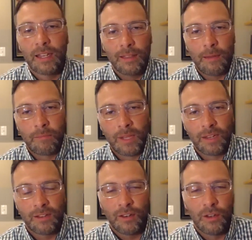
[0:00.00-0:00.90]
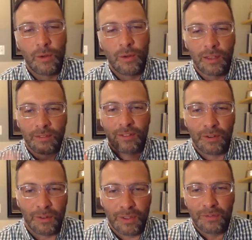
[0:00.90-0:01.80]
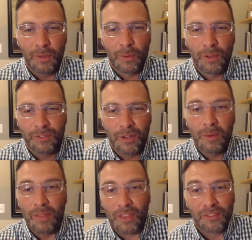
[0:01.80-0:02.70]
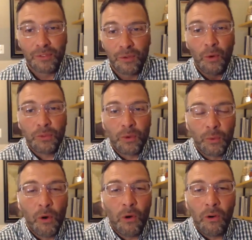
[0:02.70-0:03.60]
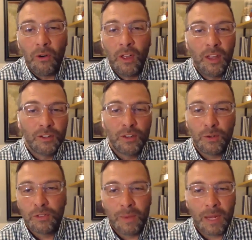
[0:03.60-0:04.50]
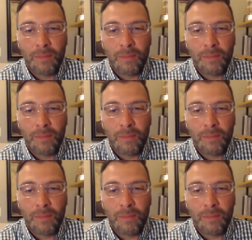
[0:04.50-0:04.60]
that being to doing, as Curt Liesveld will always talk about that soul to role. Don't just make right.